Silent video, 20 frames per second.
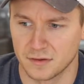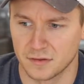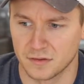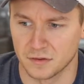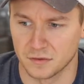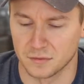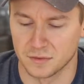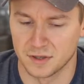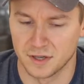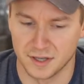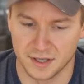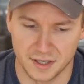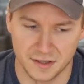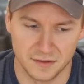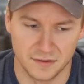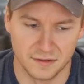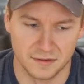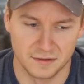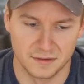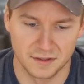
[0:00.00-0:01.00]
So
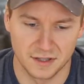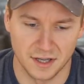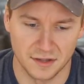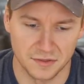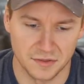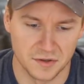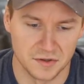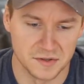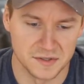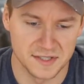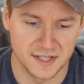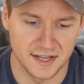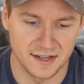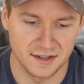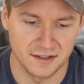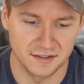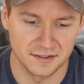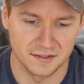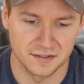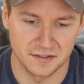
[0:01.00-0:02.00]
cut those
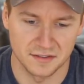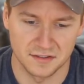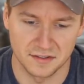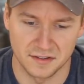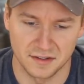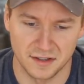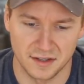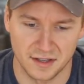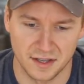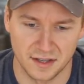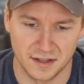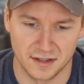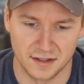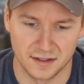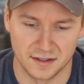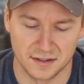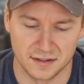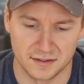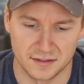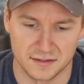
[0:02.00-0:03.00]
out,
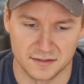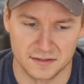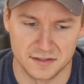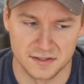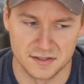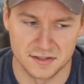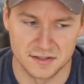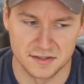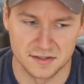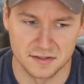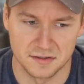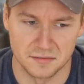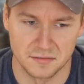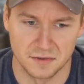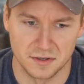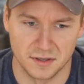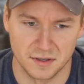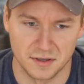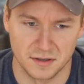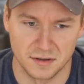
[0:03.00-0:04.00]
and
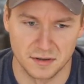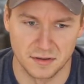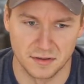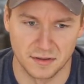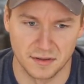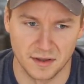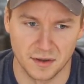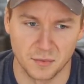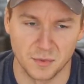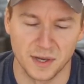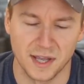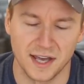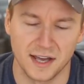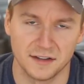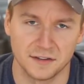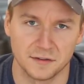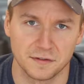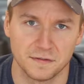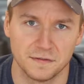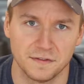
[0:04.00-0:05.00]
then we
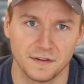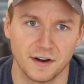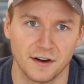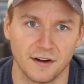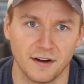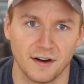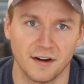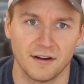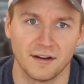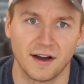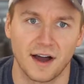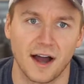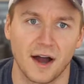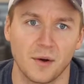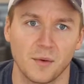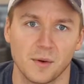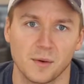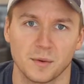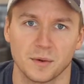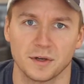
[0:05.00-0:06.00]
had to figure out
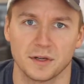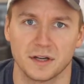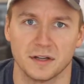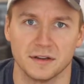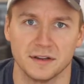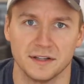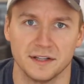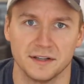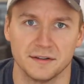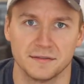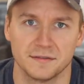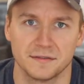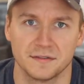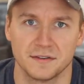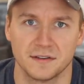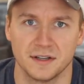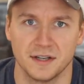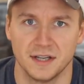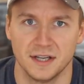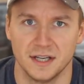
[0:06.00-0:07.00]
how we were going to
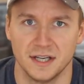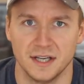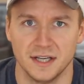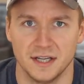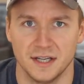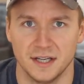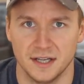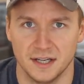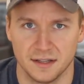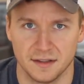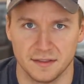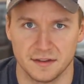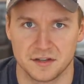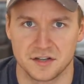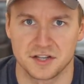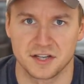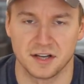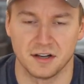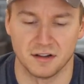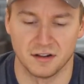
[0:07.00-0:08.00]
lift the
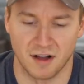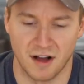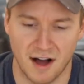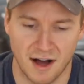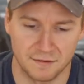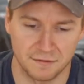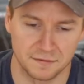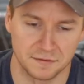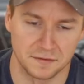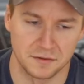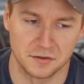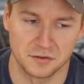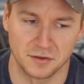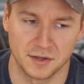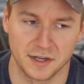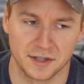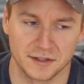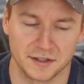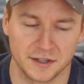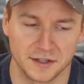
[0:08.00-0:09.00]
shell off of the
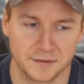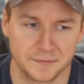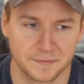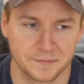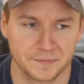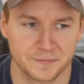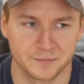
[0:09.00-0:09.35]
trailer.